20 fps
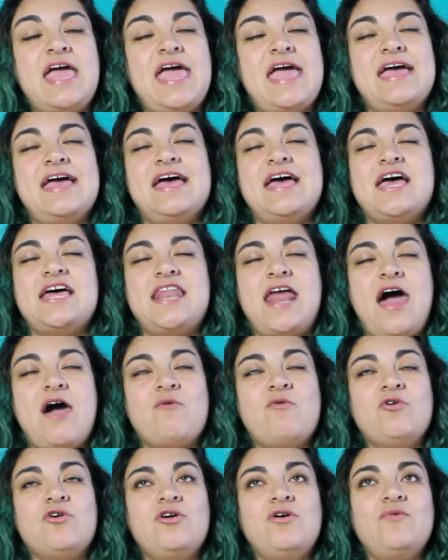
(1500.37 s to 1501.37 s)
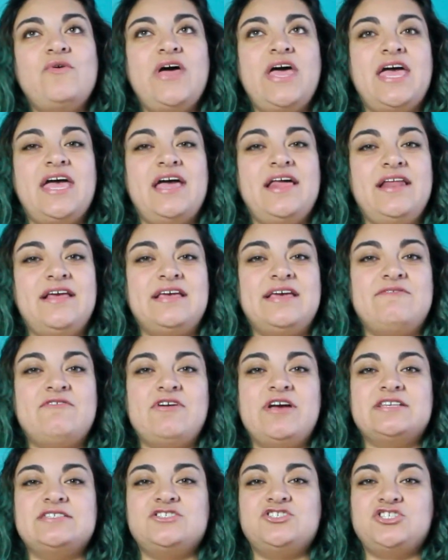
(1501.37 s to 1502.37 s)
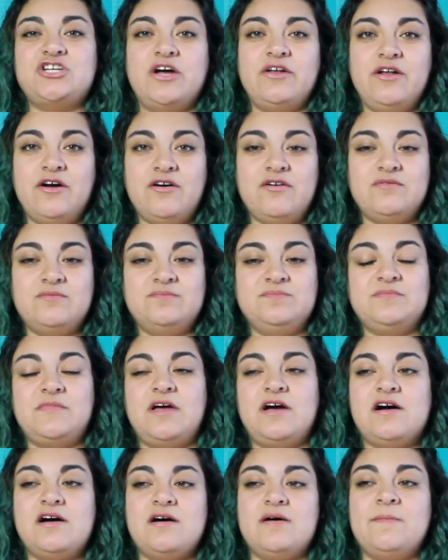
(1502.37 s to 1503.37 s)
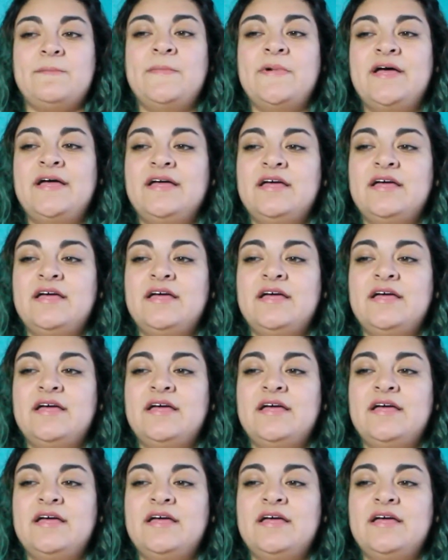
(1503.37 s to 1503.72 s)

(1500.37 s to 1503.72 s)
and I will go ahead and give you guys a shout out.